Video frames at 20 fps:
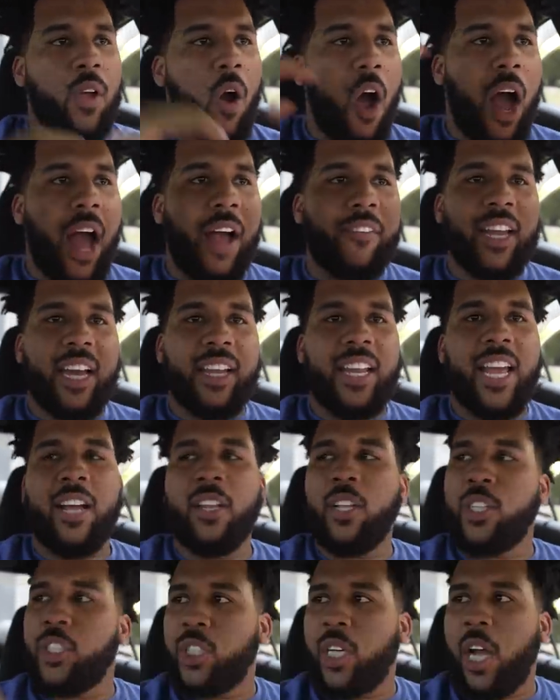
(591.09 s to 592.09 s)
I've got
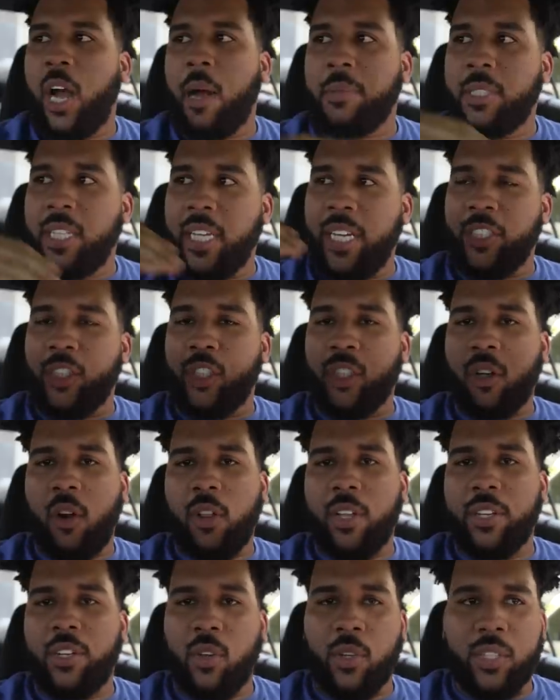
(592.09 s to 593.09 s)
hella shops in
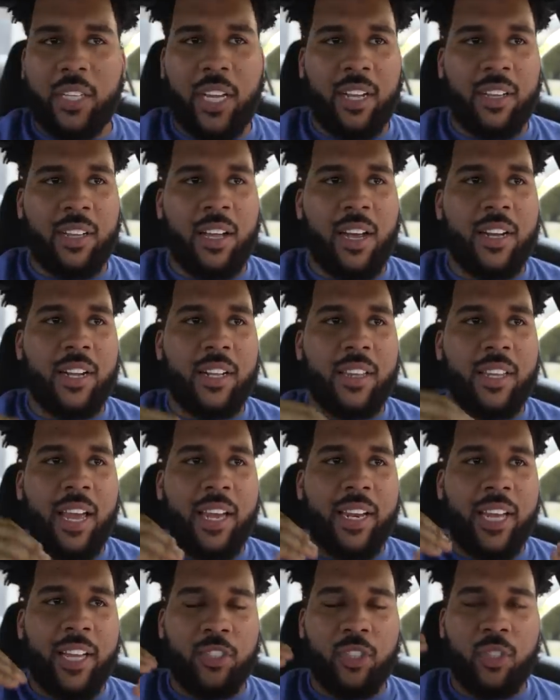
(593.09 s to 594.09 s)
Charlotte, North Carolina
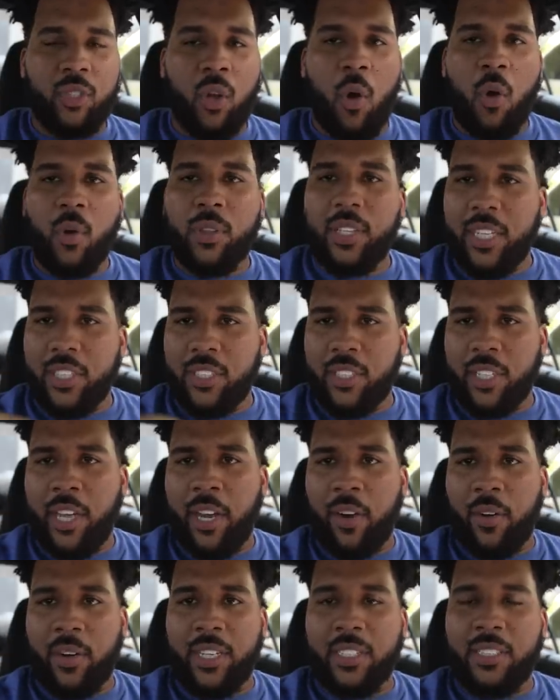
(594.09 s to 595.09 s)
that install these
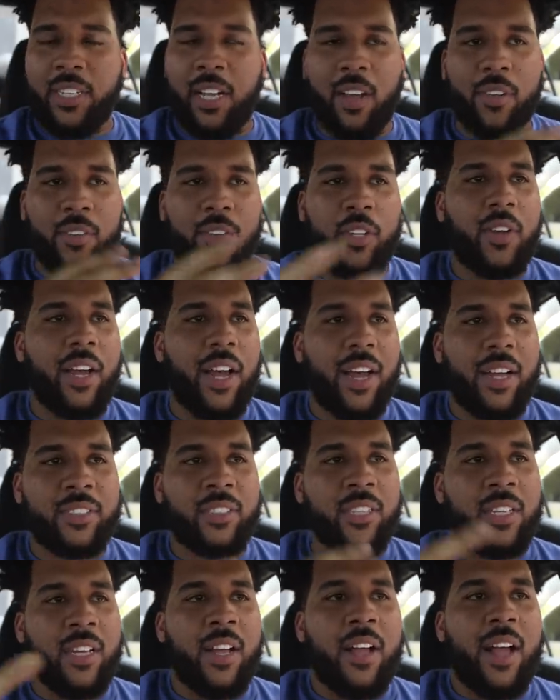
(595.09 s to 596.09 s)
securities. Now you
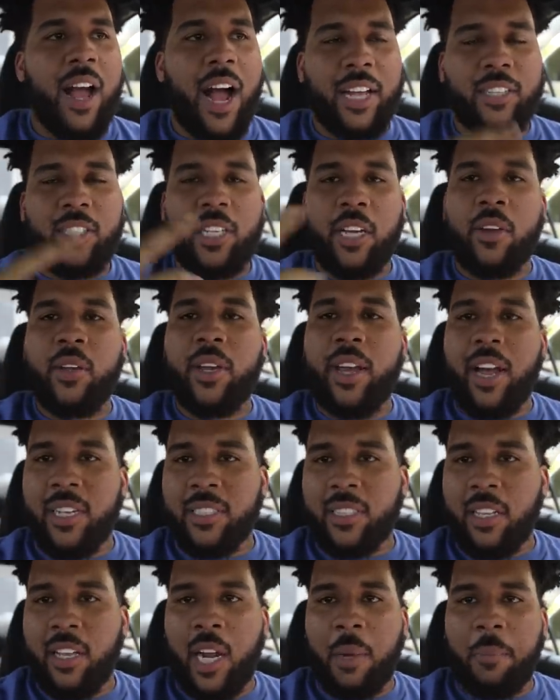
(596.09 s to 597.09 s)
guys I tell you
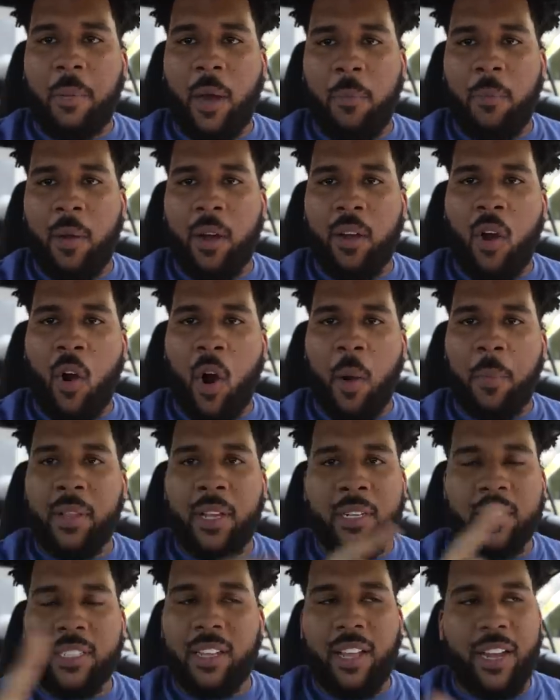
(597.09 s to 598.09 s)
guys a lot about my car, but
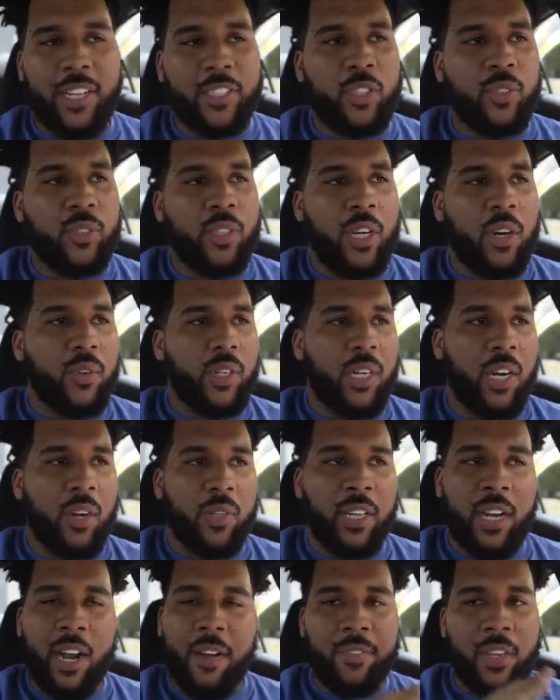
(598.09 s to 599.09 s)
there's a lot you don't know
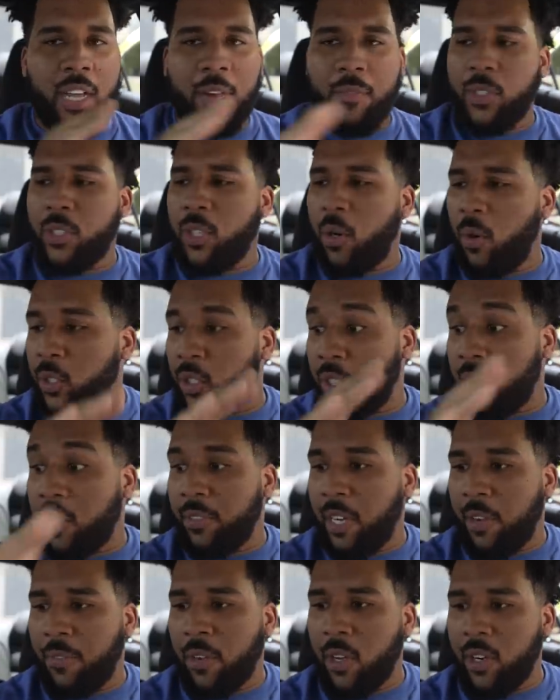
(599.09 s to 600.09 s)
that I've never told you and
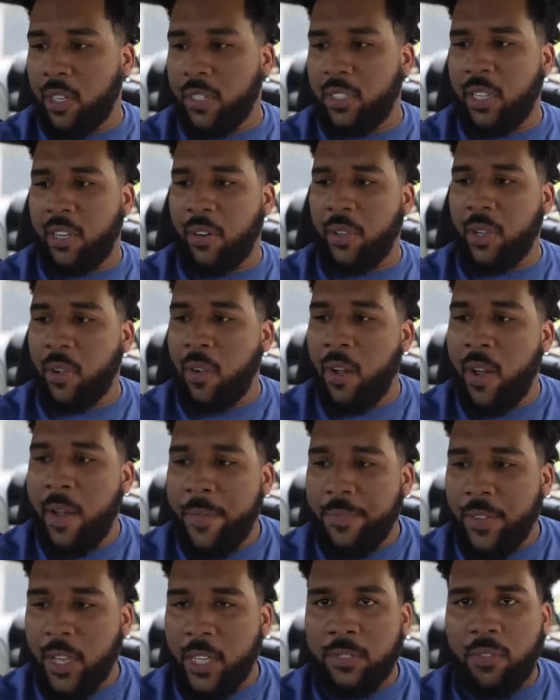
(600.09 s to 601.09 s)
I'm never going to tell you
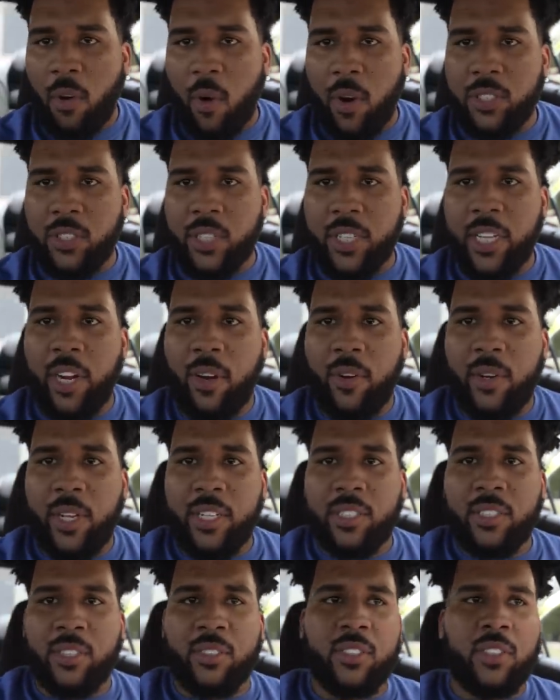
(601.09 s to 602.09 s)
as far as security
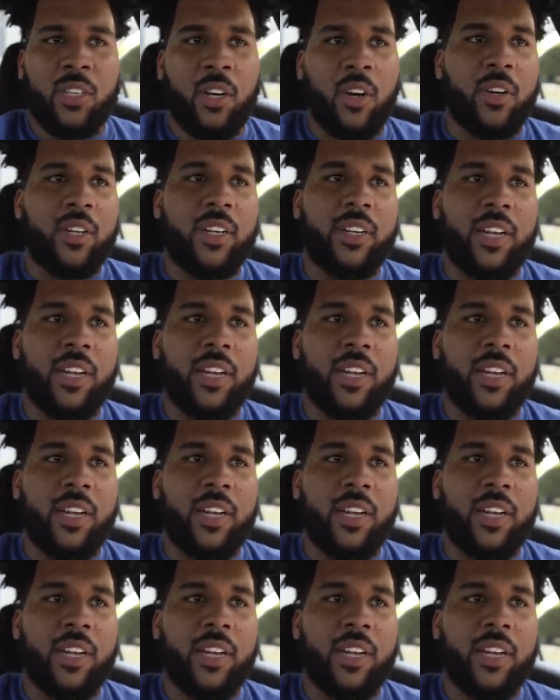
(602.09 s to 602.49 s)
is concerned.